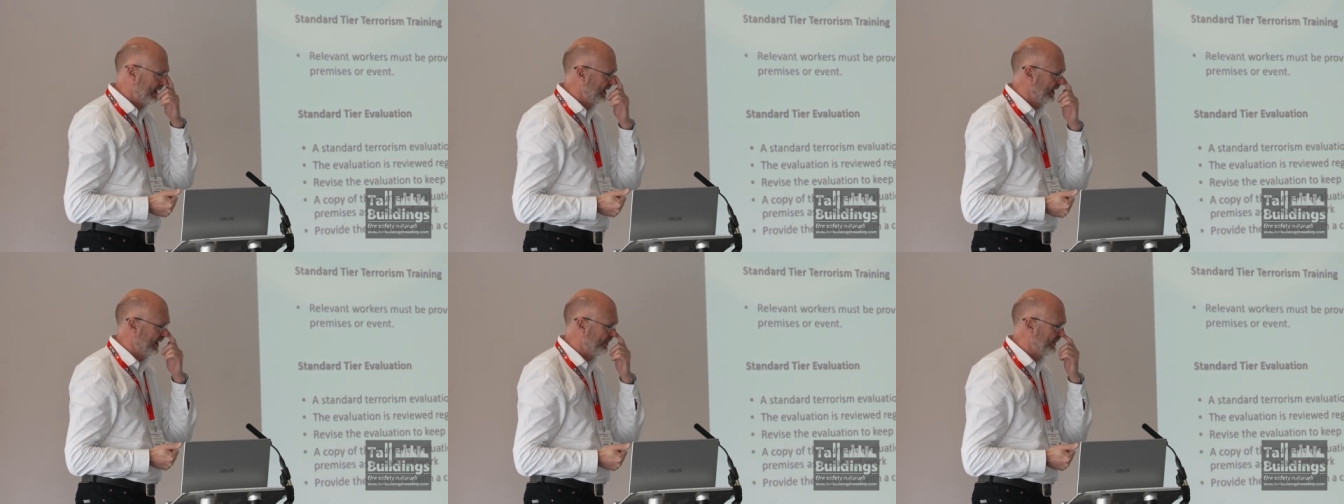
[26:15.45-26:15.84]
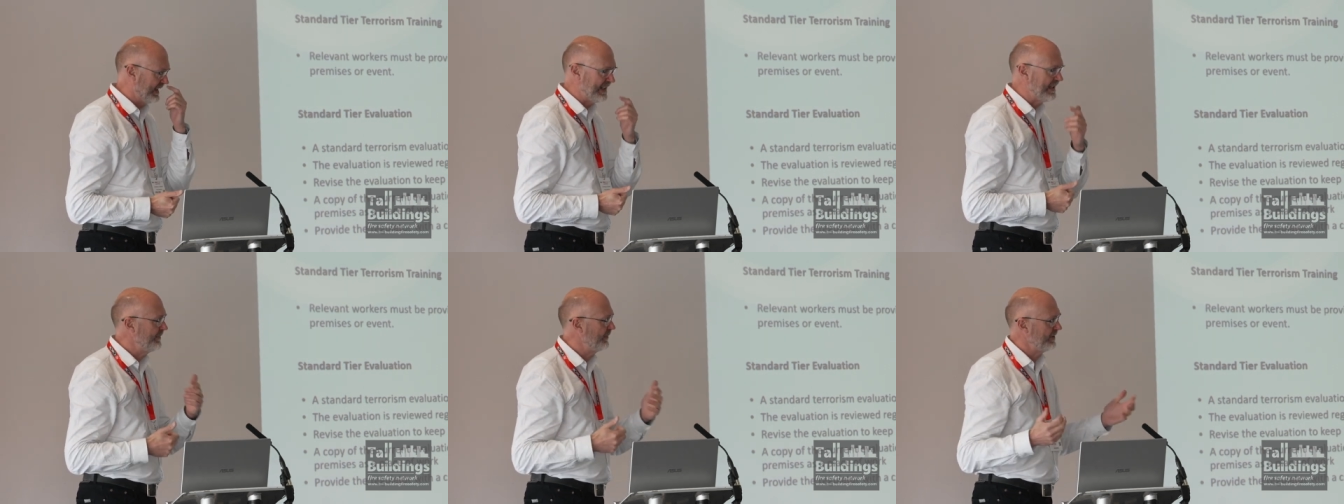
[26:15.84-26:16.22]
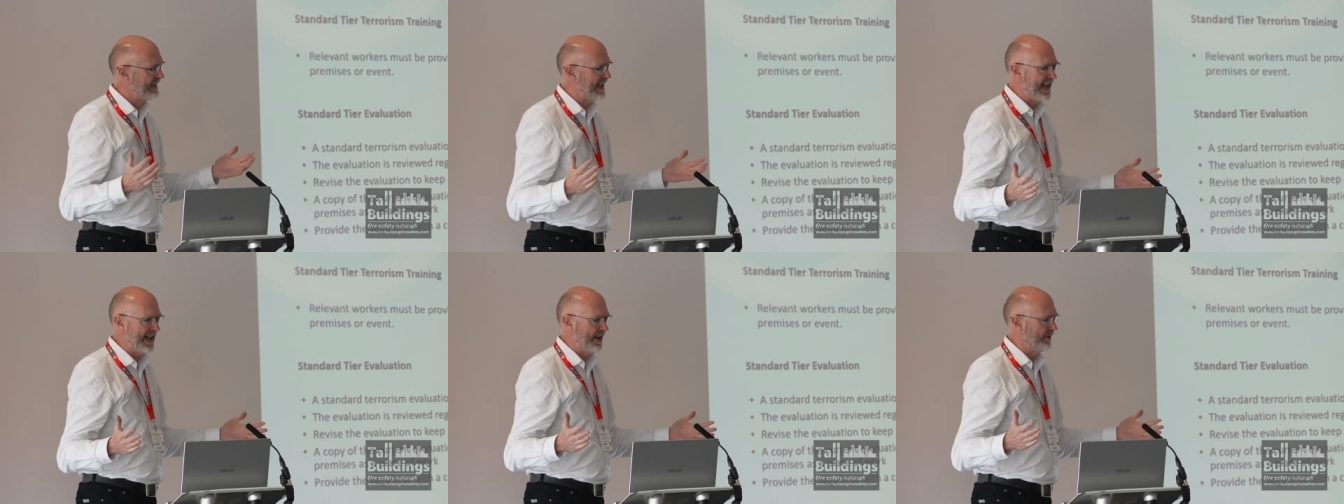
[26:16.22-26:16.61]
Um, even
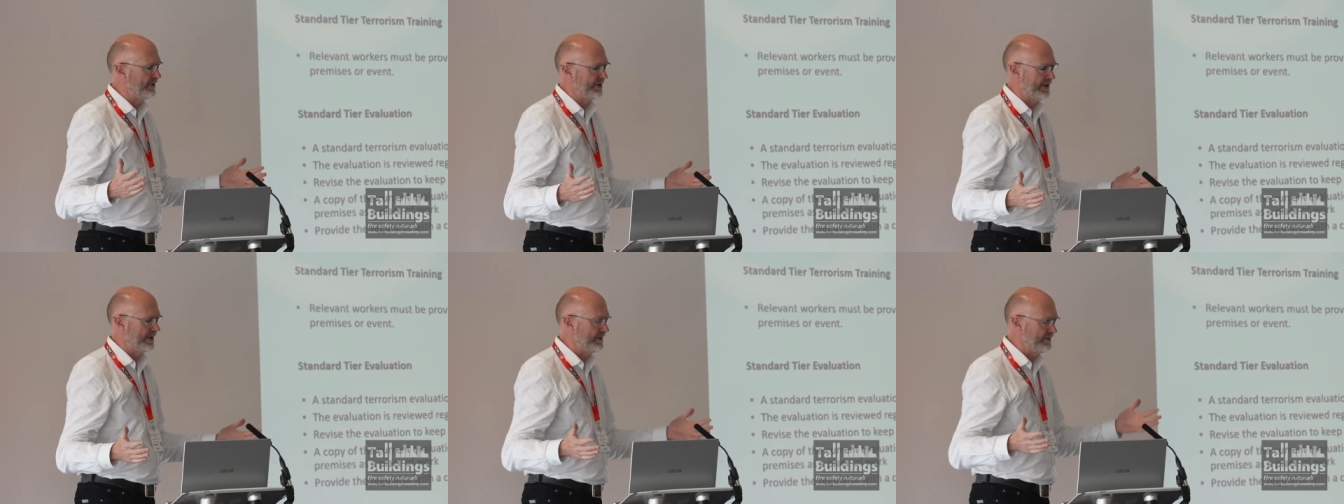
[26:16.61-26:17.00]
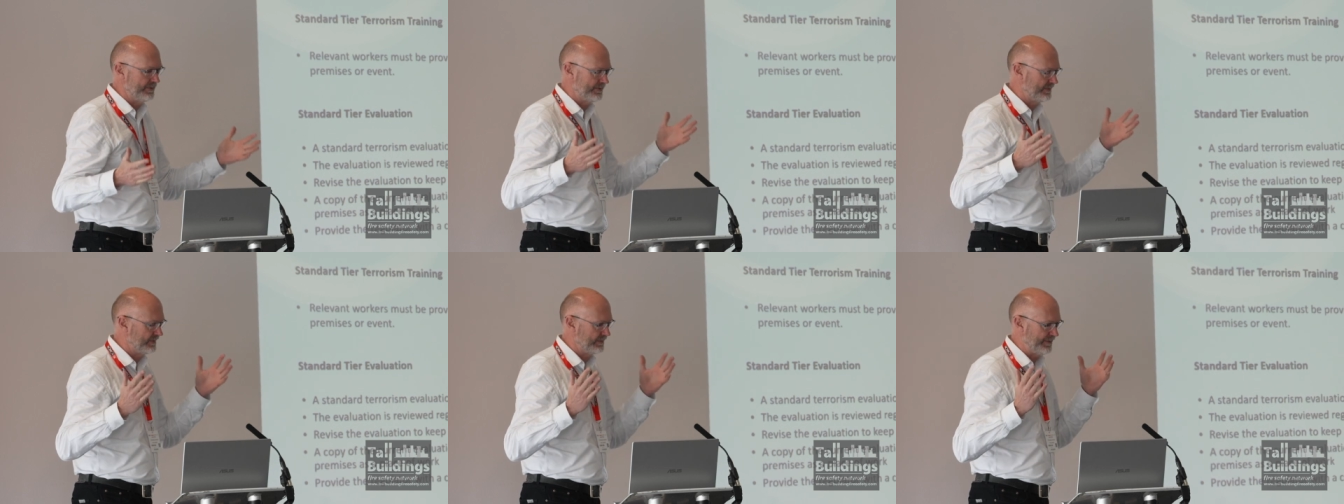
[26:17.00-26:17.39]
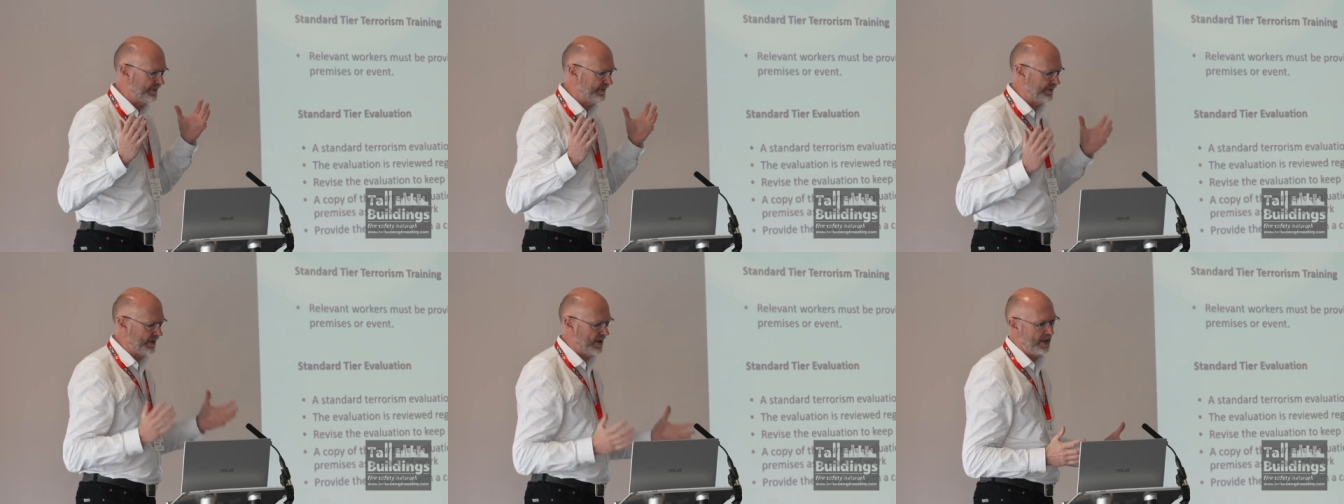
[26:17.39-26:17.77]
now, you know,
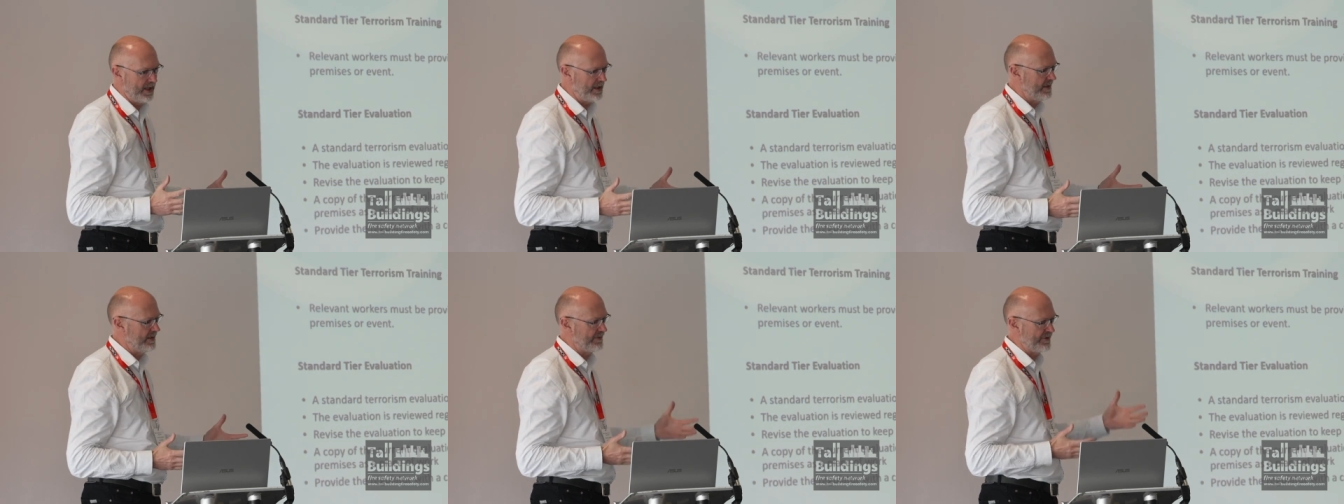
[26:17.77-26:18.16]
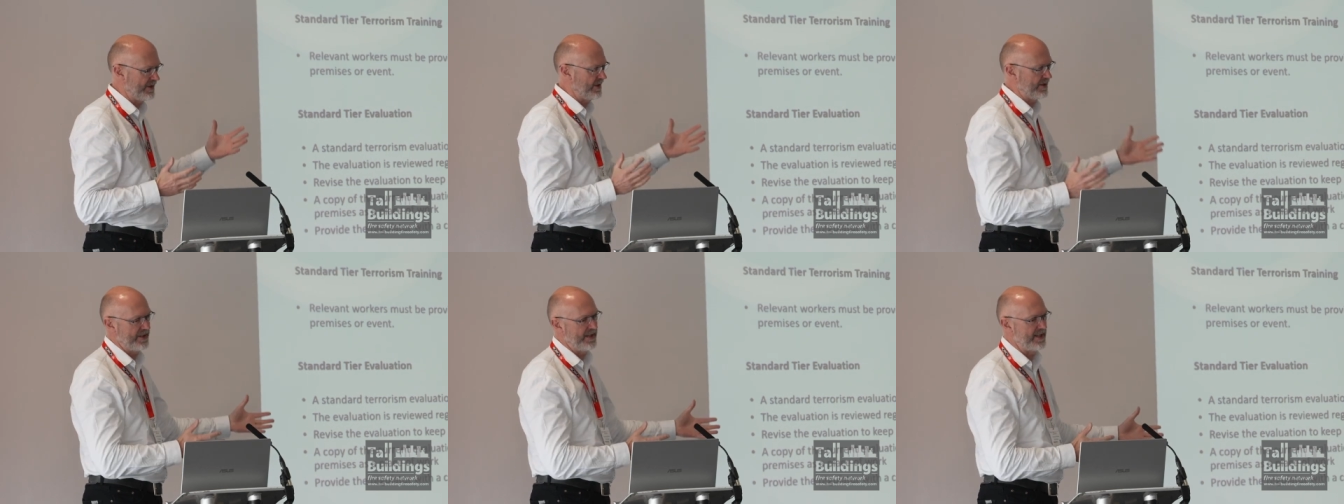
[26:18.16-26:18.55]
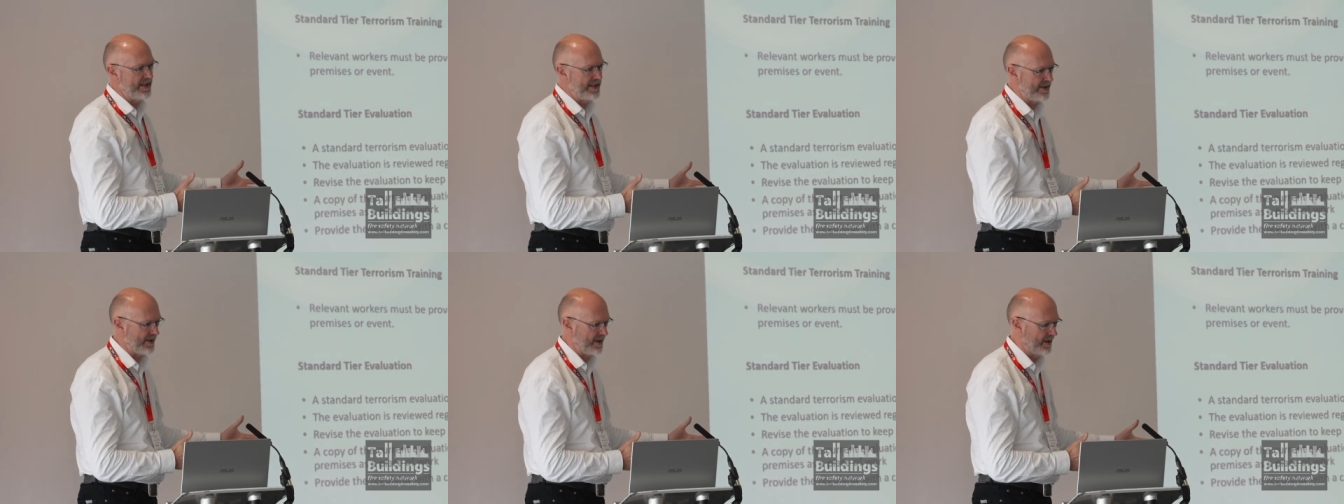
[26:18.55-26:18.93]
five, six
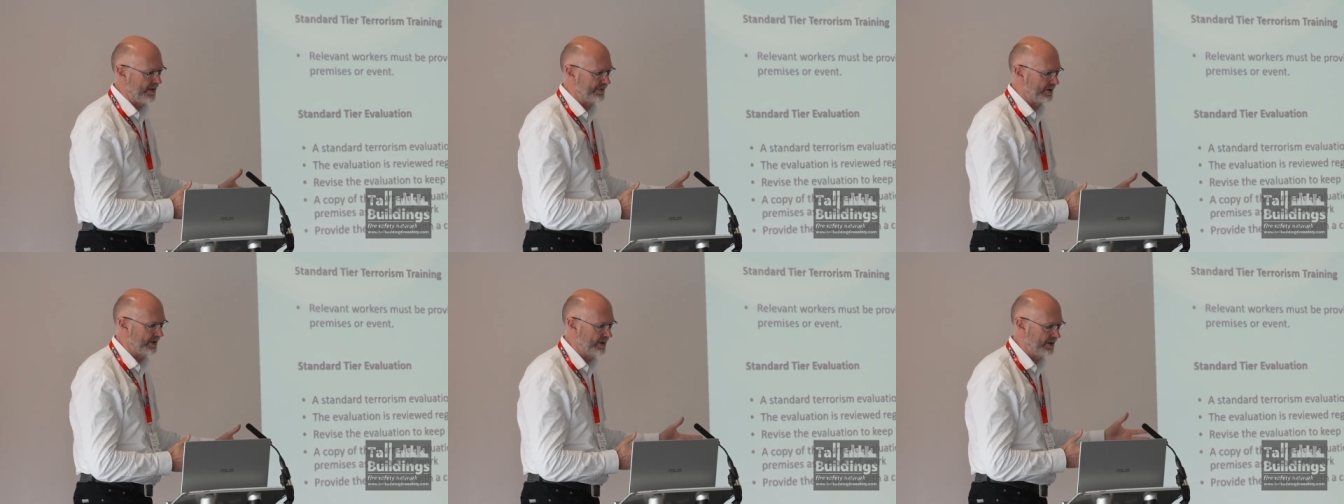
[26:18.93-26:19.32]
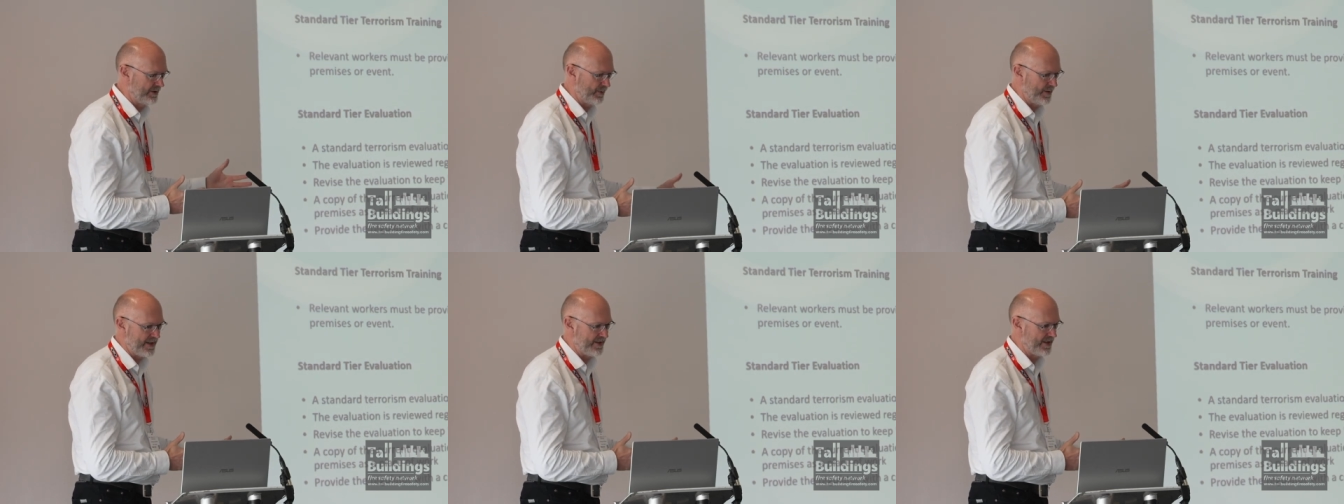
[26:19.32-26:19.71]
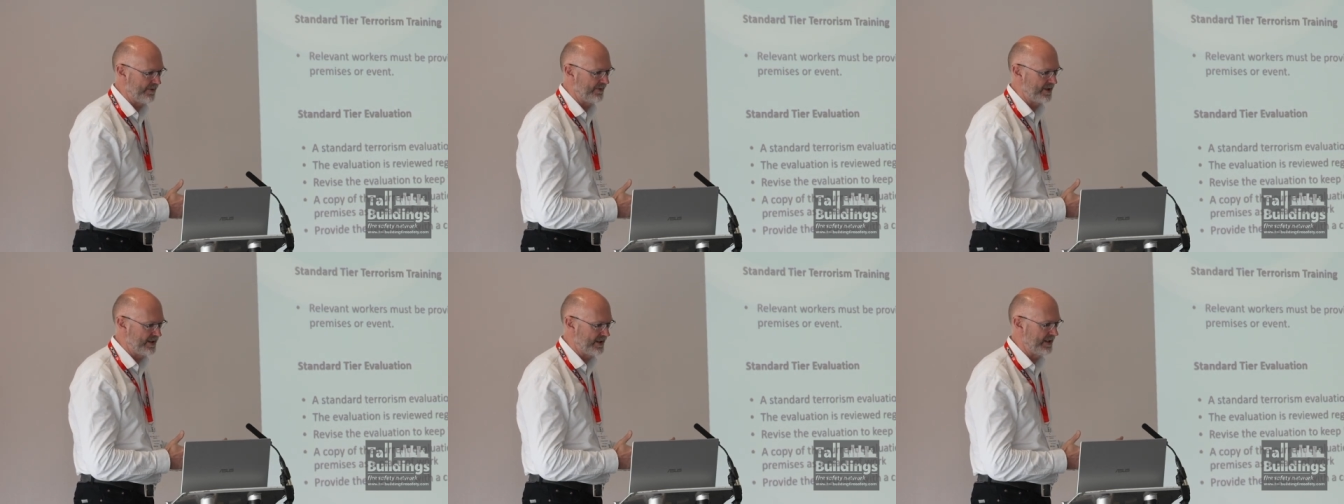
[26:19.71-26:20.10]
years after
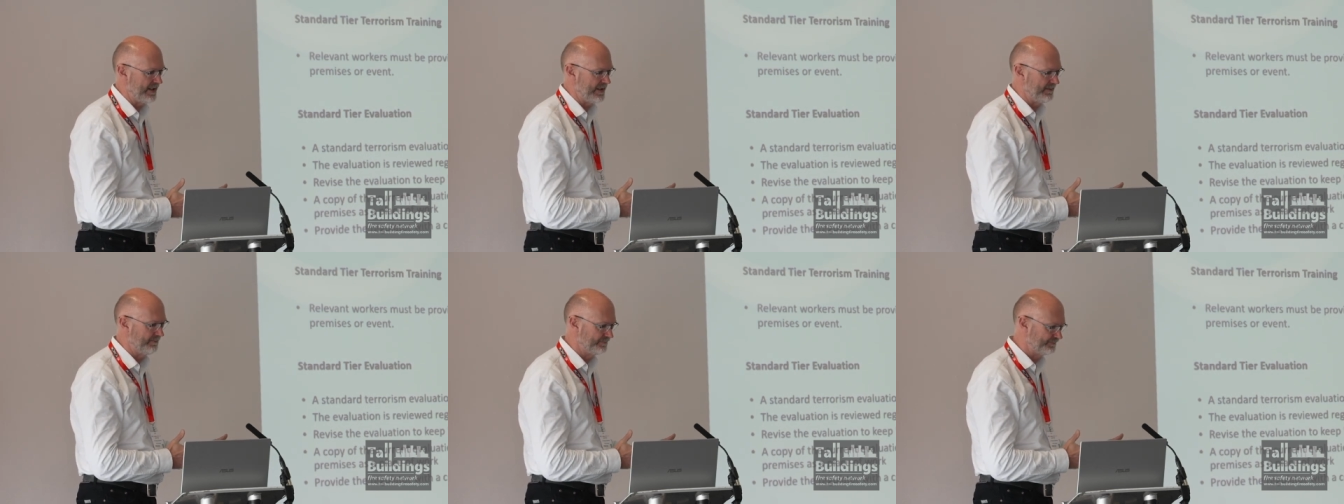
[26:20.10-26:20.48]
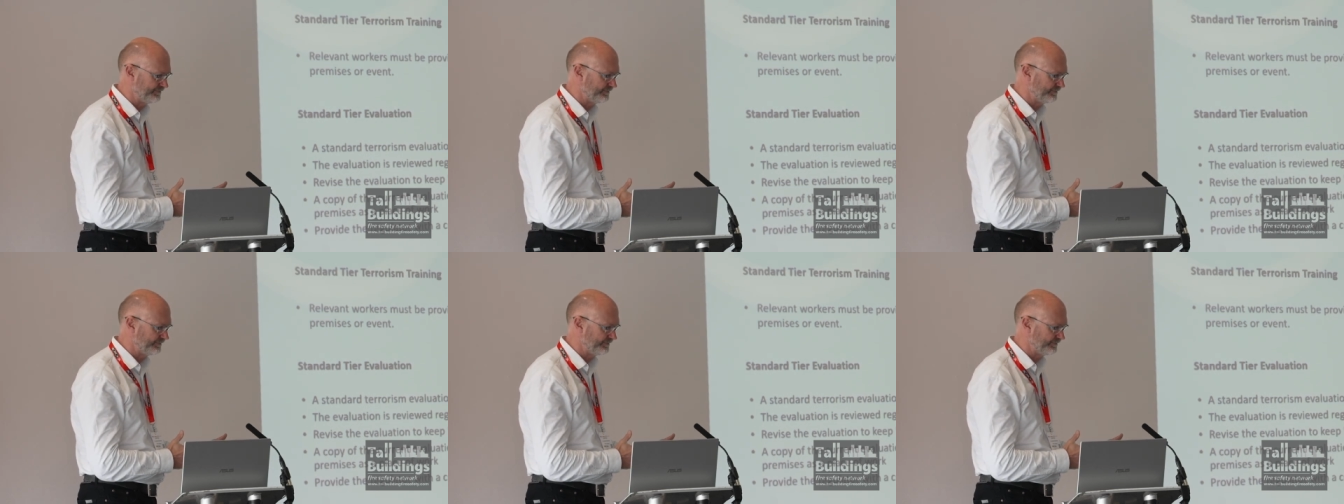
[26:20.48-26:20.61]
2017,